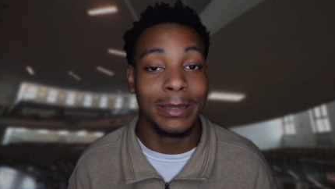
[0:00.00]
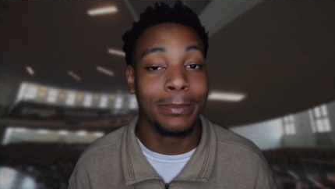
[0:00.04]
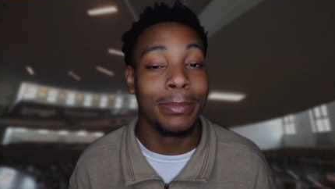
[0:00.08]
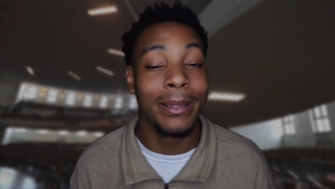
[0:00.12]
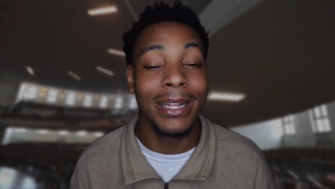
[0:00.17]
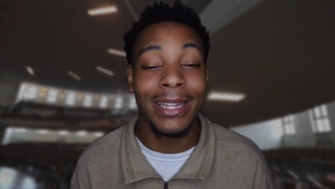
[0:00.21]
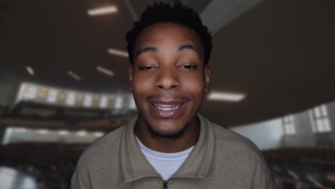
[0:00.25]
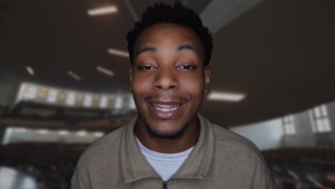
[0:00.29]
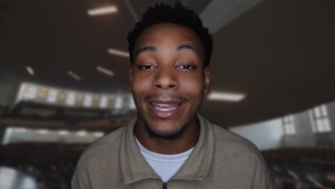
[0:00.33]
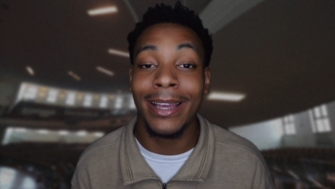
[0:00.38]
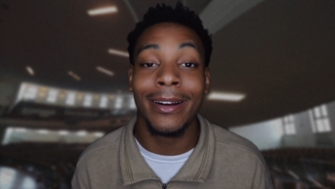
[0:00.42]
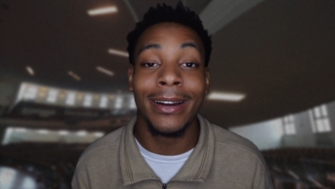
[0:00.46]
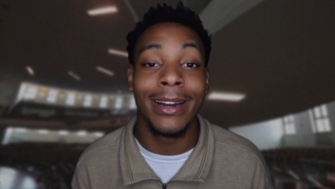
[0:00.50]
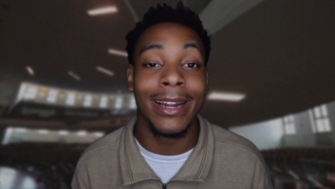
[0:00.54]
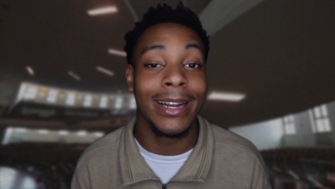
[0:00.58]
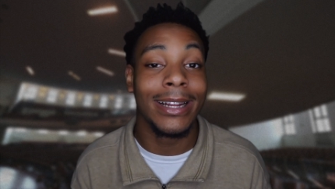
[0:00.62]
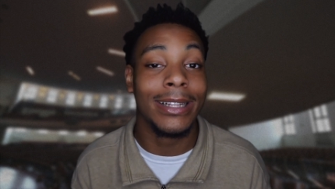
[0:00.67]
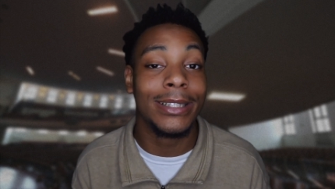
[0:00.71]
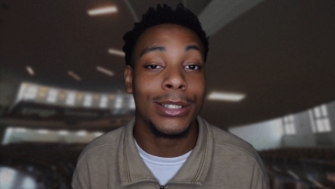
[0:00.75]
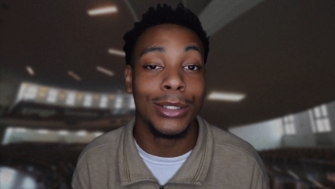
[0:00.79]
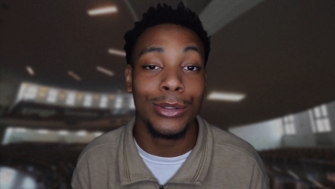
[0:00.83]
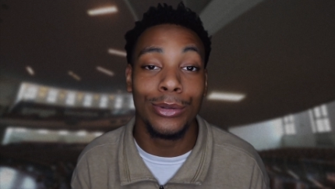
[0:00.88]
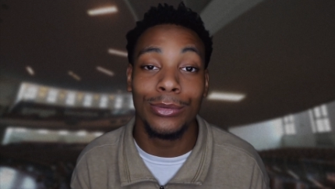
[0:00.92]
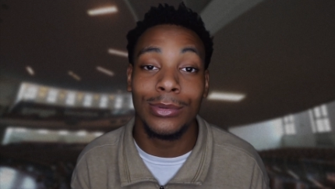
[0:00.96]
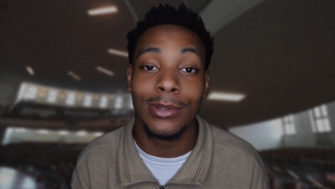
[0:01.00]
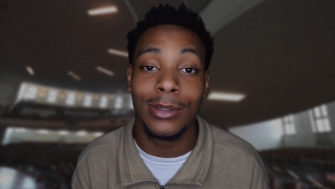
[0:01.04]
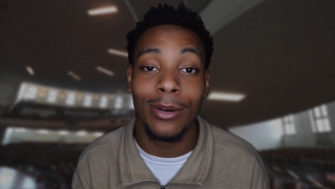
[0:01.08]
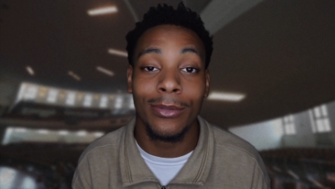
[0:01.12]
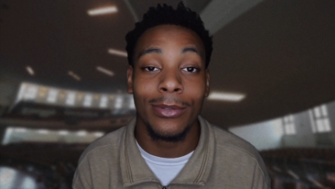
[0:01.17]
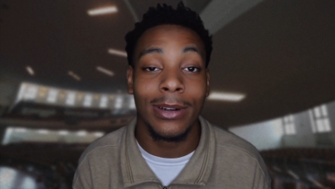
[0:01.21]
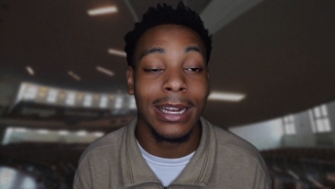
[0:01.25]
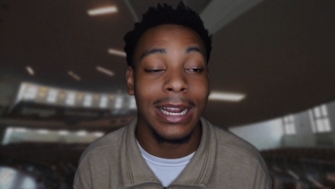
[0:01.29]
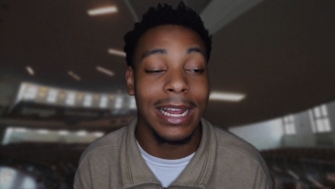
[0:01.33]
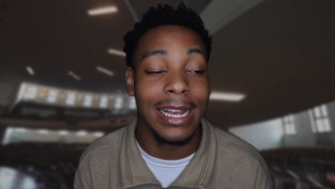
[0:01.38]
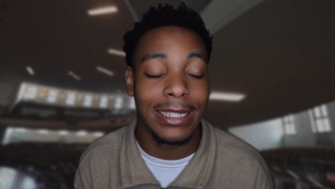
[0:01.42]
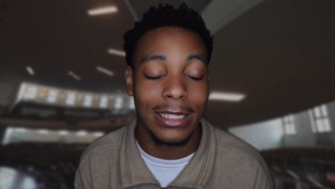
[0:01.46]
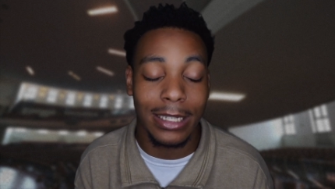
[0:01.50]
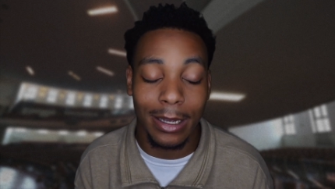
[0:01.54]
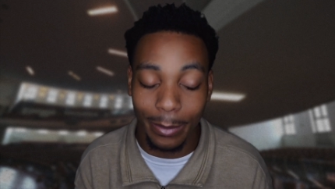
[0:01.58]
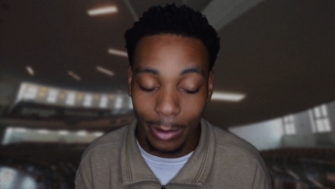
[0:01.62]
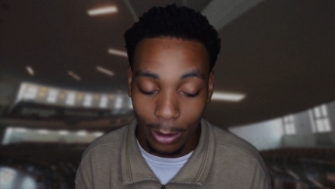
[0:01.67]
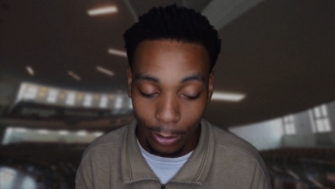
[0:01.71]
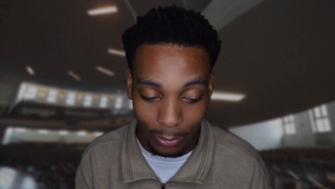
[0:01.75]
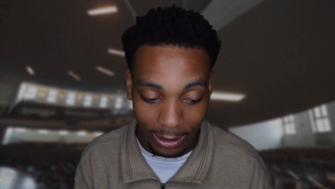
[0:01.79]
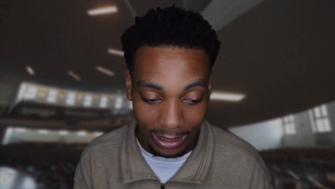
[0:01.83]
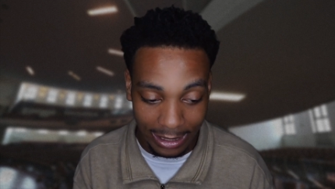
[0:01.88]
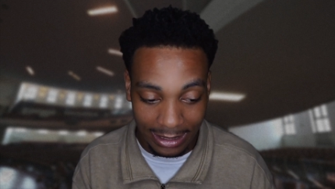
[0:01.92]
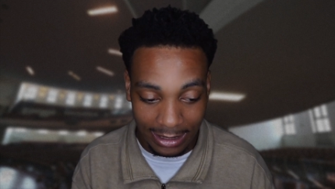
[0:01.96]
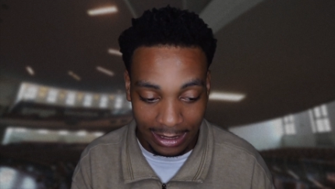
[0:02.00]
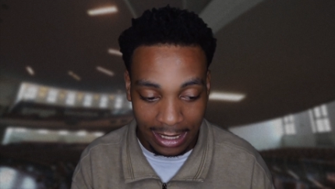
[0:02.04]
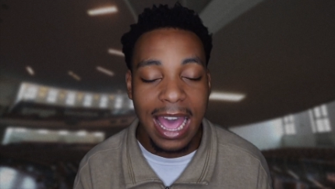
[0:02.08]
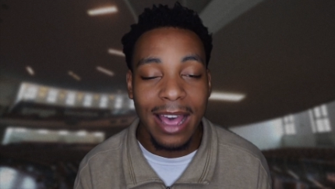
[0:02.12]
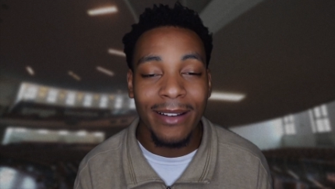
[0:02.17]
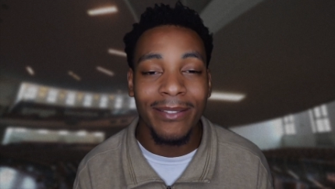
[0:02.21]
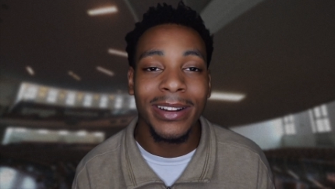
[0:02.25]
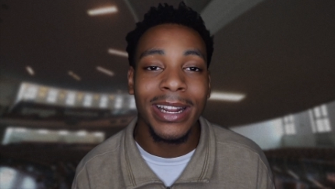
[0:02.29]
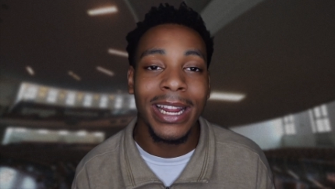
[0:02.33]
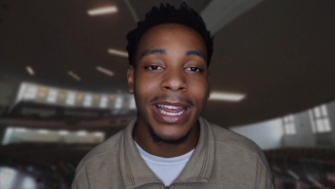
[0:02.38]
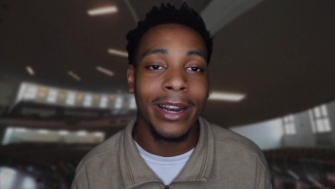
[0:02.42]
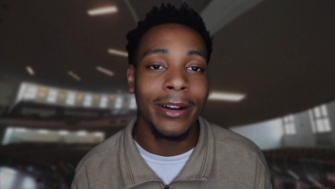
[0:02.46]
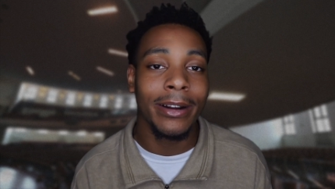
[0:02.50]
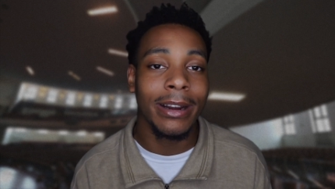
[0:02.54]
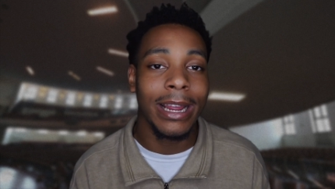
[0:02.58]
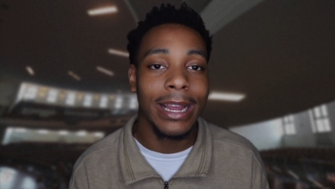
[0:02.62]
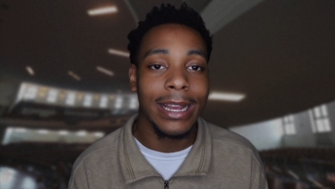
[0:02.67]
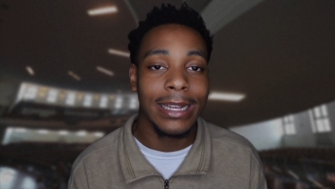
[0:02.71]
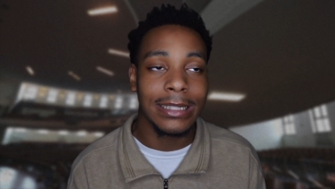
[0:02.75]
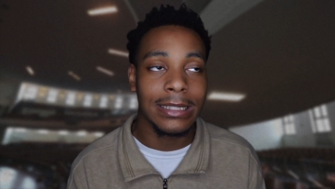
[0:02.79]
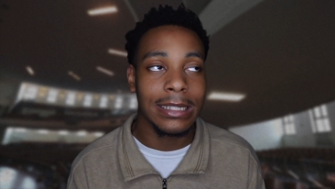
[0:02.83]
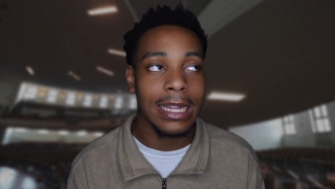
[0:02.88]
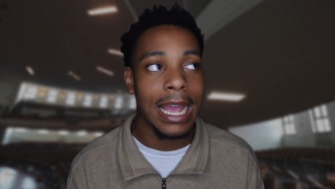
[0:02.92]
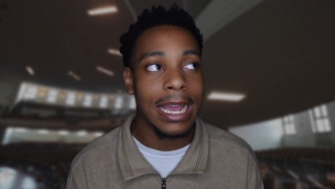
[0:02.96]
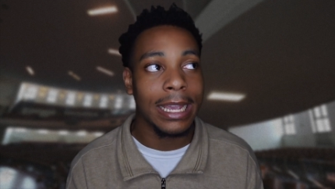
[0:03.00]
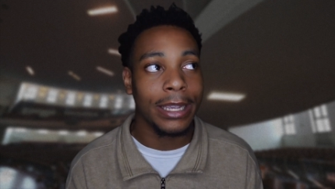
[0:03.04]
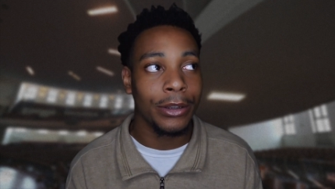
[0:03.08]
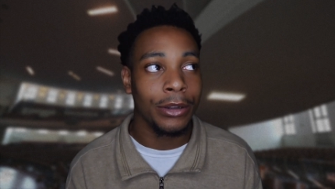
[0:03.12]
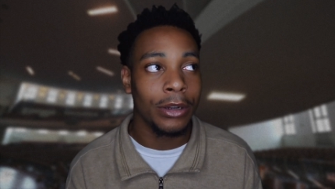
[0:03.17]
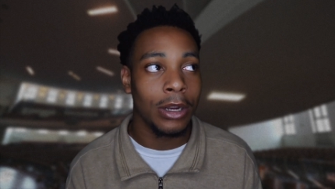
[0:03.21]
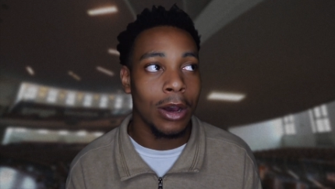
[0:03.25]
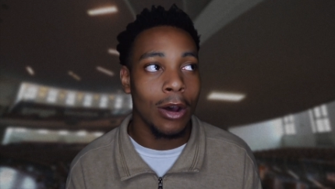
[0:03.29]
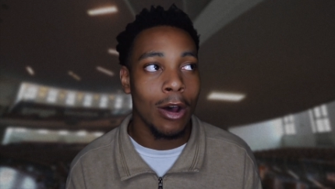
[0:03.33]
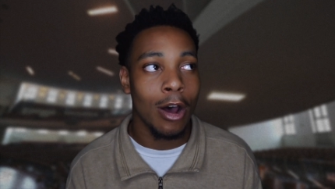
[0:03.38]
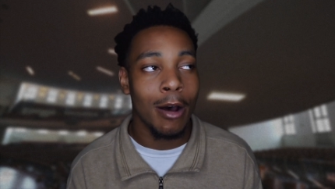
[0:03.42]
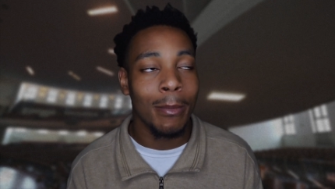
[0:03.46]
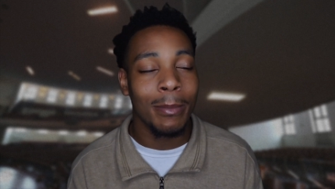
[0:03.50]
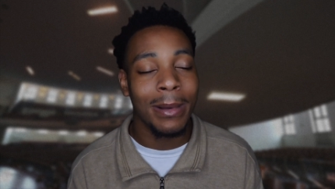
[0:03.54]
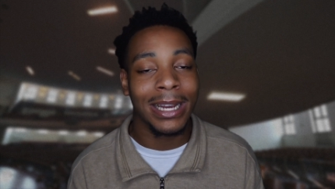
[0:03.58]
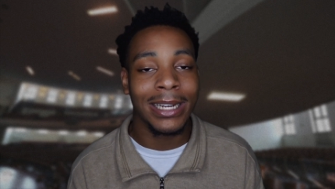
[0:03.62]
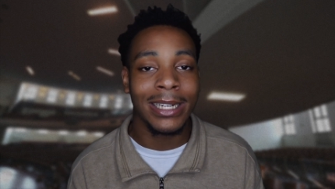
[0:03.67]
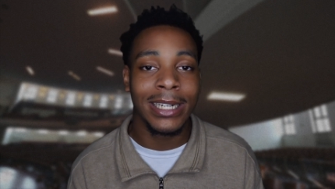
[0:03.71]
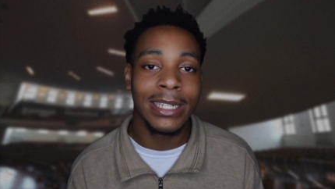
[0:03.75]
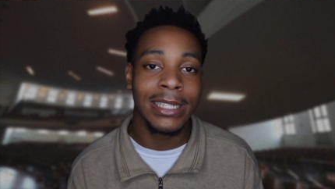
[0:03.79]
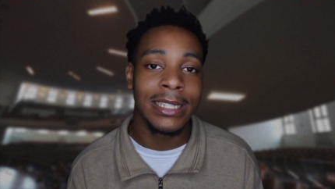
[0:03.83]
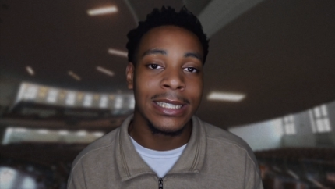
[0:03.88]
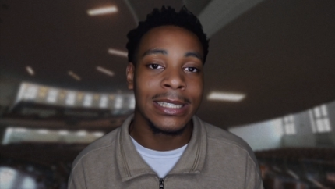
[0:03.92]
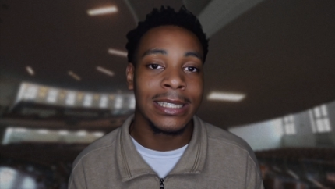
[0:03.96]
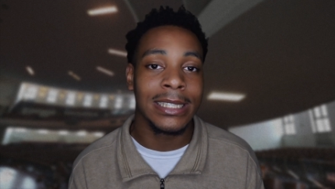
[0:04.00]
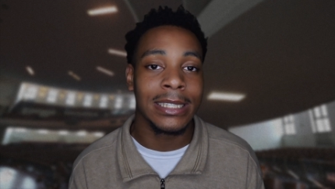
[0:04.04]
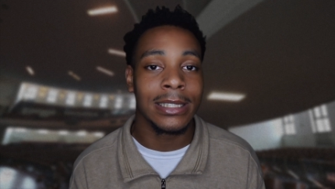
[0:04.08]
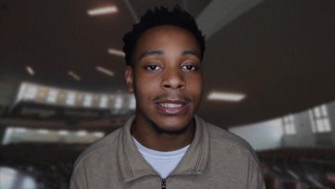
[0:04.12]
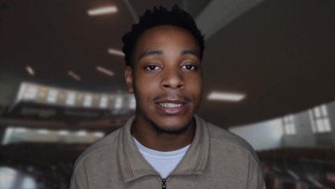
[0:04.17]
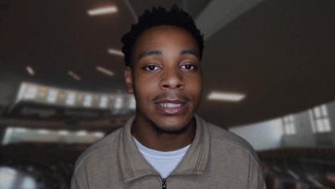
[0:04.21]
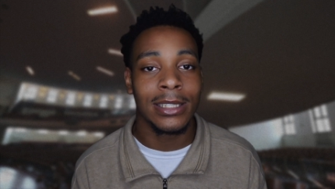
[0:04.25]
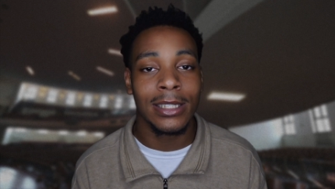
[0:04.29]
split the internet in twos over the last couple of weeks. Half of the internet is like, you know, oh my goodness, it's